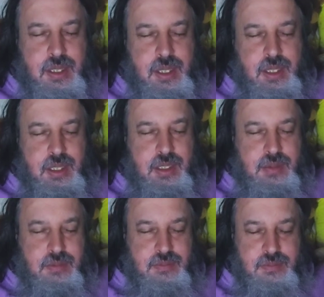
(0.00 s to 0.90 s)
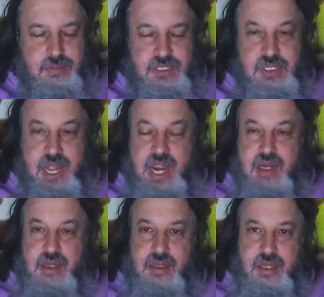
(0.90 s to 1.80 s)
uh,
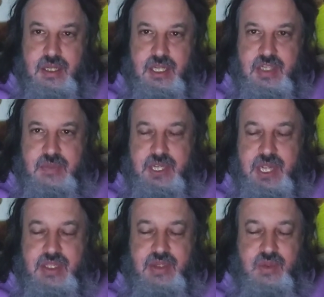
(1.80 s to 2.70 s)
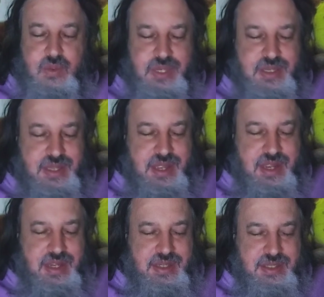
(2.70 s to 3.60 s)
Lionel has begun to
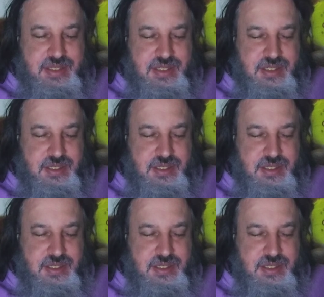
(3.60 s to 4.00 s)
realize